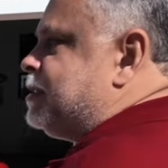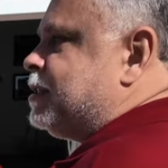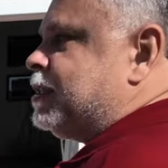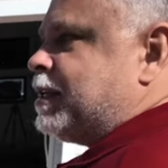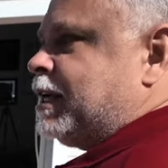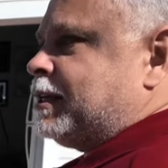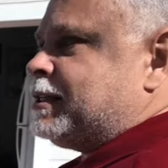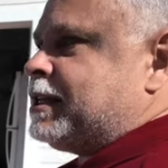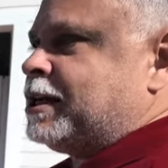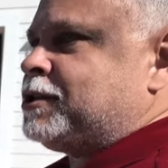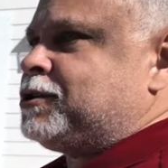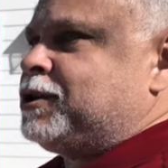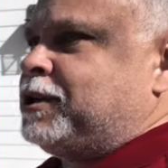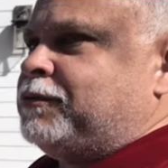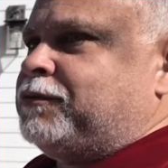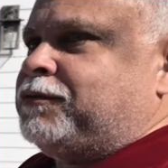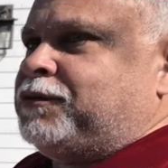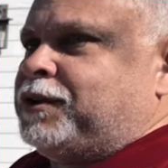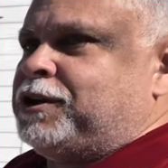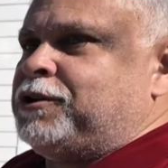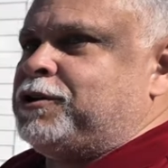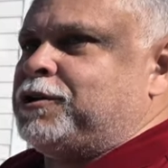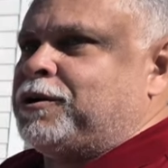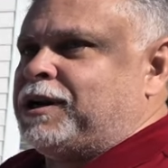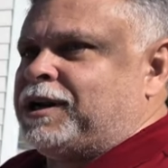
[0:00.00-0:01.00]
there's actually a
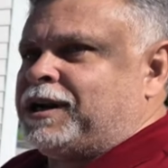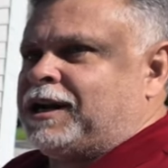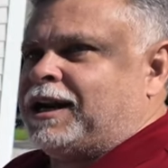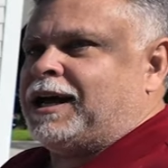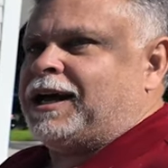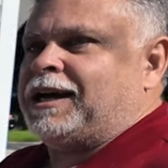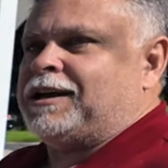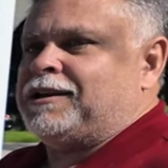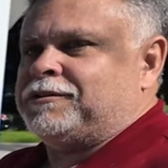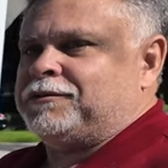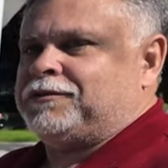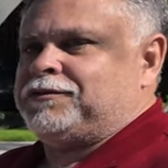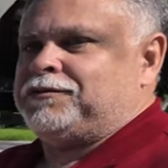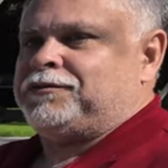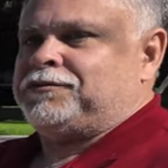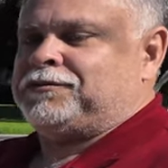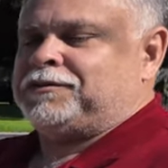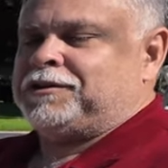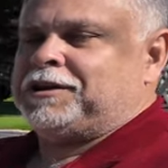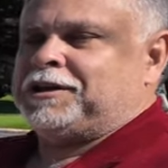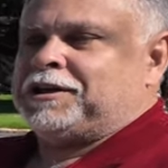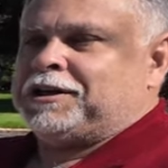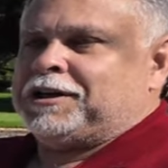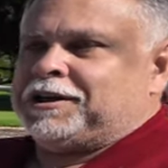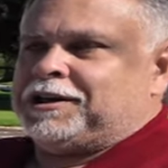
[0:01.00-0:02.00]
video online of
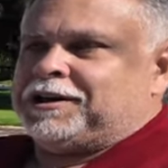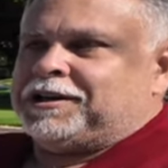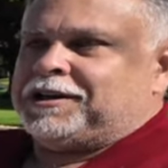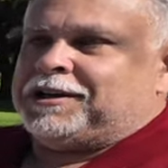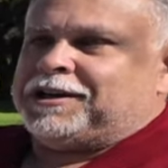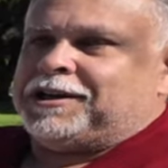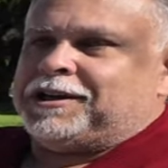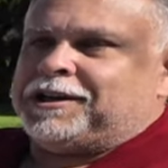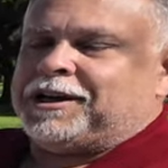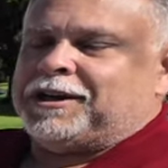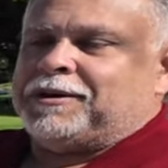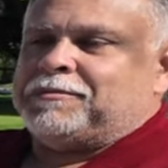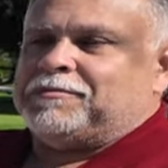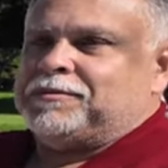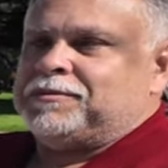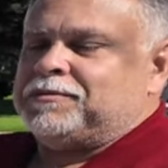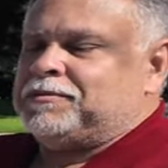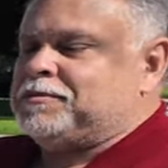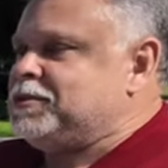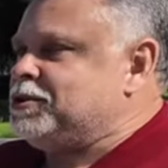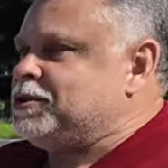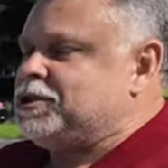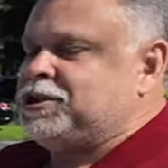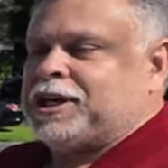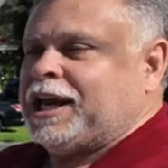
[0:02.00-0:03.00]

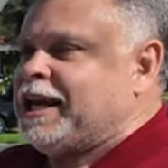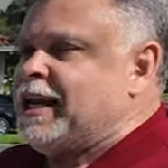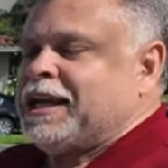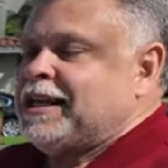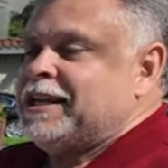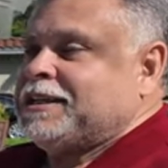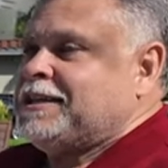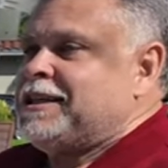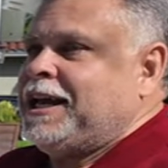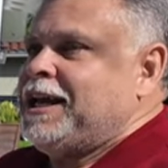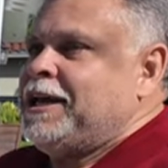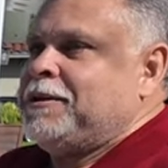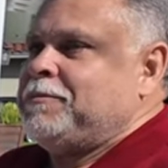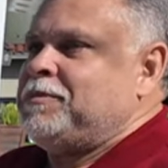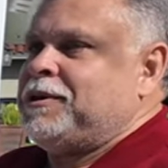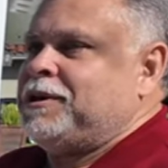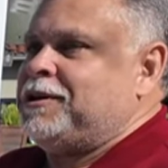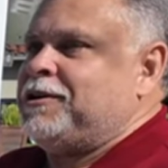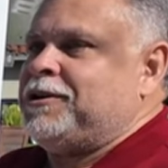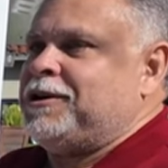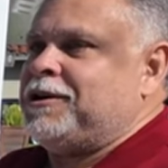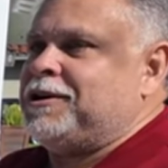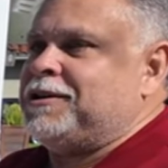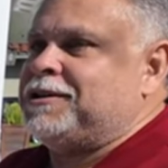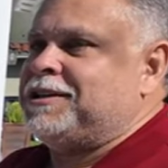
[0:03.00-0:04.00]
him shaking his head
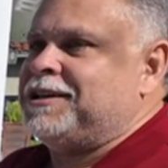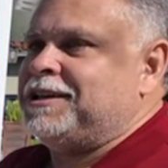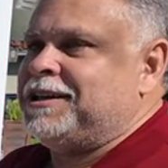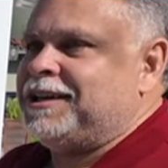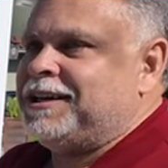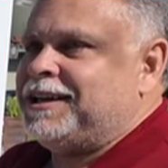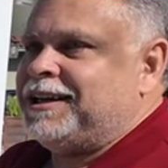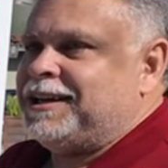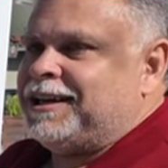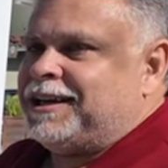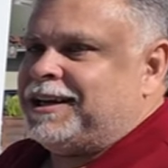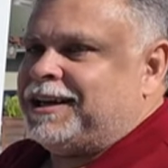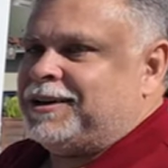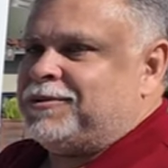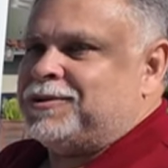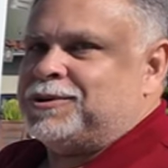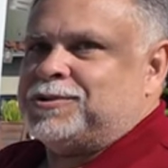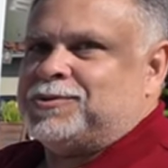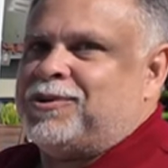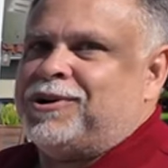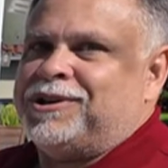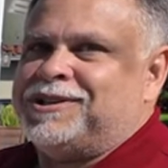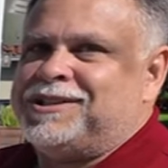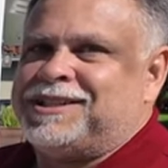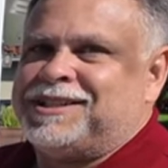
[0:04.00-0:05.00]
because it
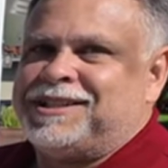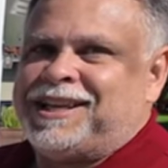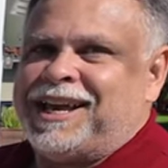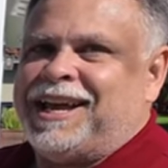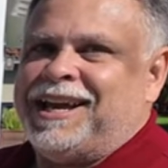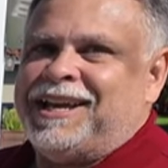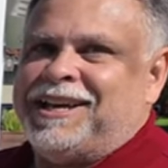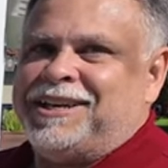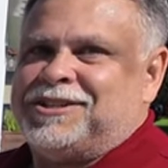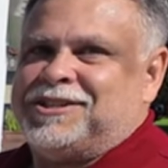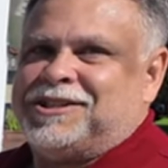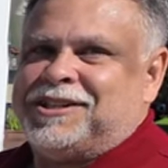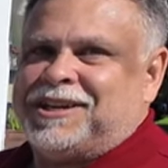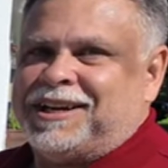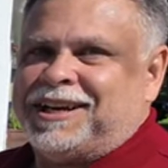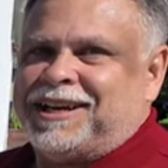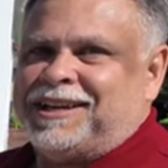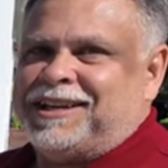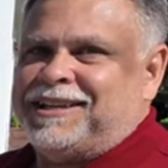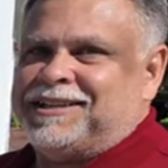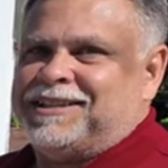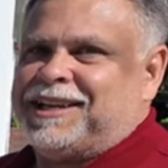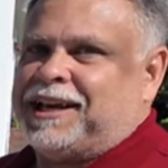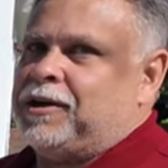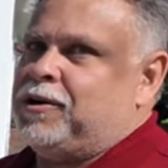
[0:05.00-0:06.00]
was one stage,
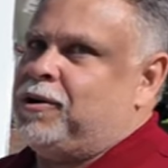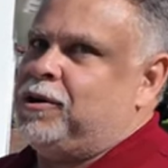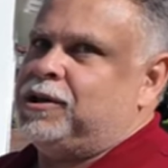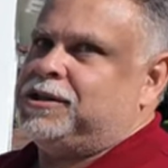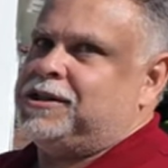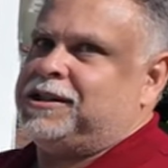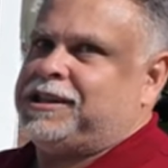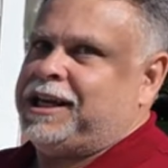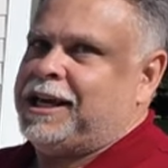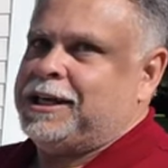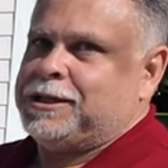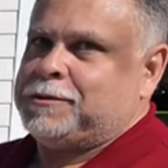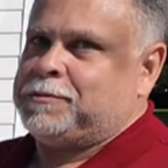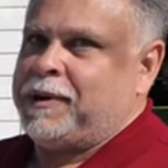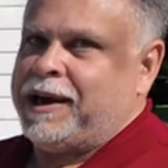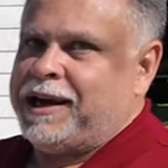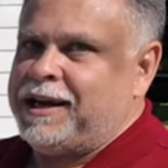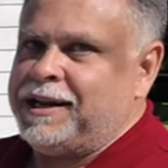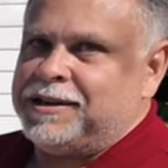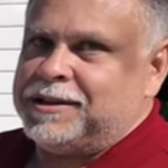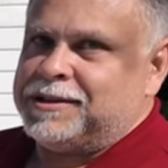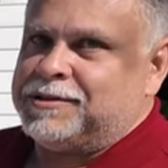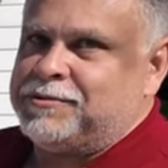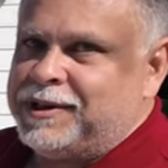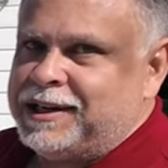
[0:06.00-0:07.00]
and he's like, on oh, right. stage
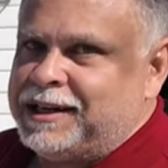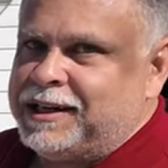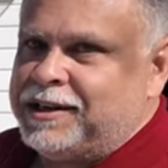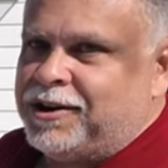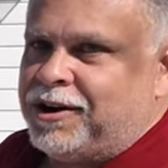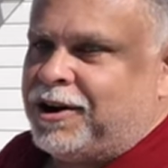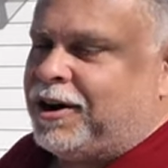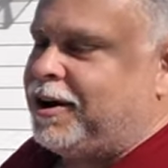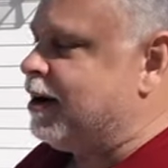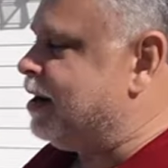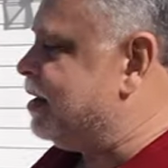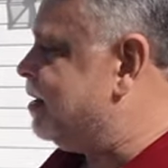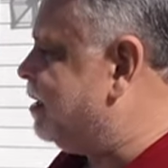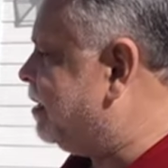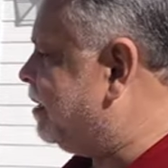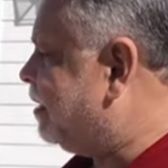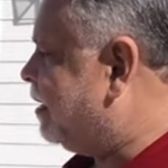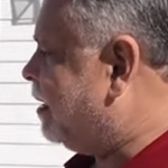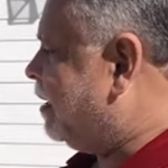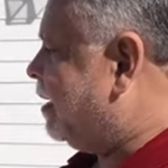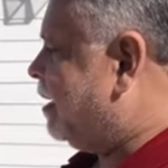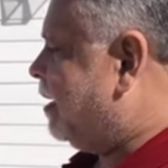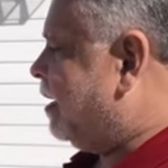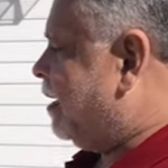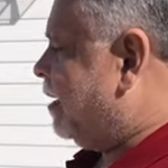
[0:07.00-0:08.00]
paint is really hard. Right,
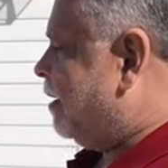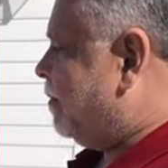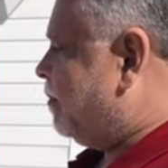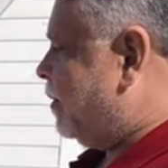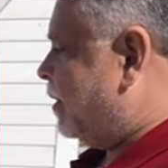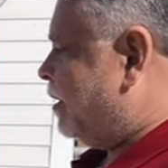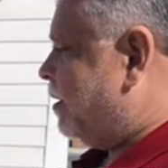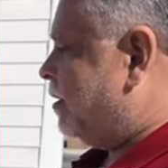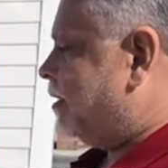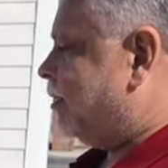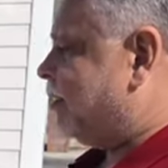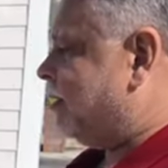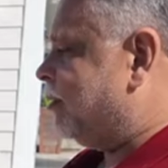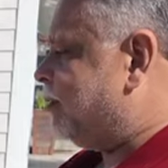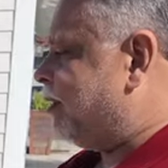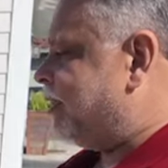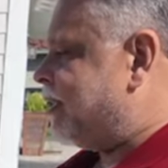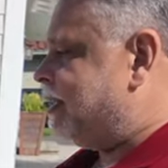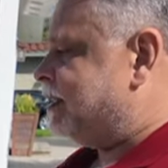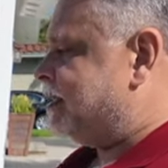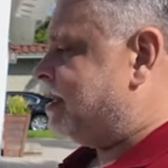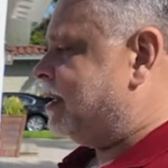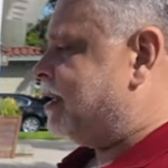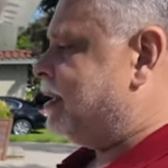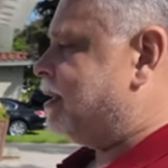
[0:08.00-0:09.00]
and, right. But look at what
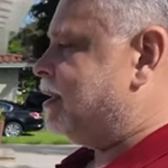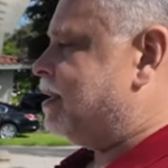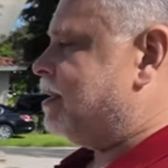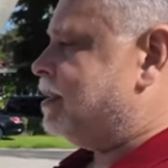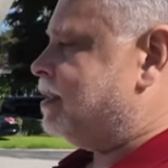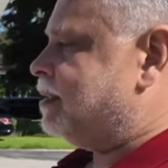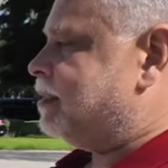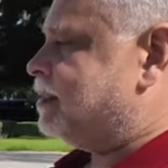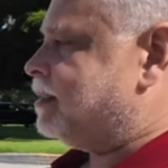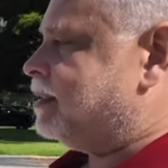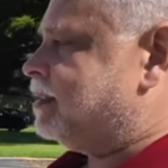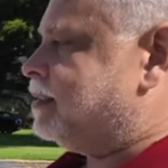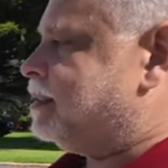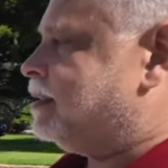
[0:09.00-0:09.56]
he did, yeah, and it he, looks